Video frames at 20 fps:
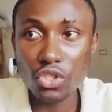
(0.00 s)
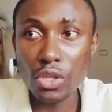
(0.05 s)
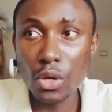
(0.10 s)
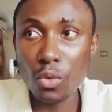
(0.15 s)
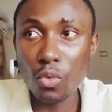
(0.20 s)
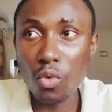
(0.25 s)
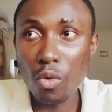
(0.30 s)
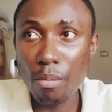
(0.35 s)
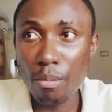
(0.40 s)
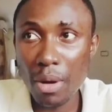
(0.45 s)
a
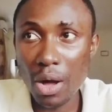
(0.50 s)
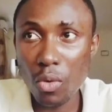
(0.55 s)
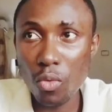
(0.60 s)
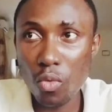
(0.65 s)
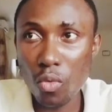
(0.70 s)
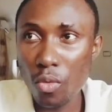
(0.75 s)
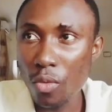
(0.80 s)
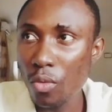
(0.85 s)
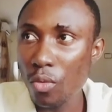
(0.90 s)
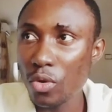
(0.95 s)
woman
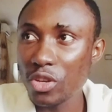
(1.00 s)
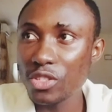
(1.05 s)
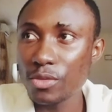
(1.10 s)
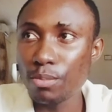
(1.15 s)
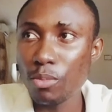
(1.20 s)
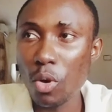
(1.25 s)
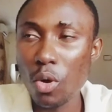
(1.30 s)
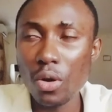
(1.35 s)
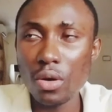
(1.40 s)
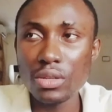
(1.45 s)
who was
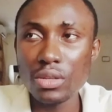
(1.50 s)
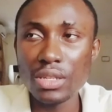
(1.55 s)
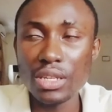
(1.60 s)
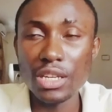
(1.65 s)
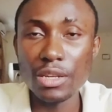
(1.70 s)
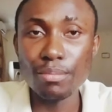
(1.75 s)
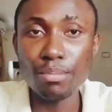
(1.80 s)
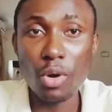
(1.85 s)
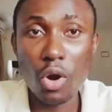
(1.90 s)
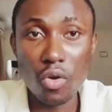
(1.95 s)
born
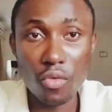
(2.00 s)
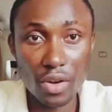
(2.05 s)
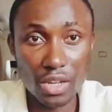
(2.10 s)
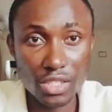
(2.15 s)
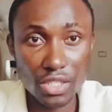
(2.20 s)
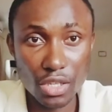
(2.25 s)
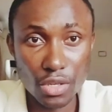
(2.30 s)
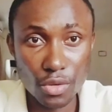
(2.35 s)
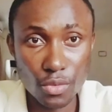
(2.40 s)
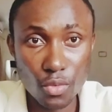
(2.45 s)
in poverty,